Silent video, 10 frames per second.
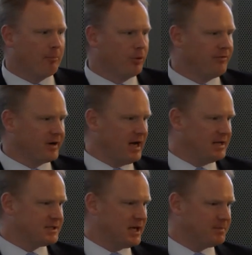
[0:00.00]
proof of
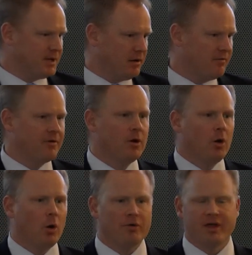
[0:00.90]
concept of
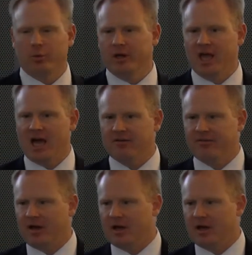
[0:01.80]
or that we have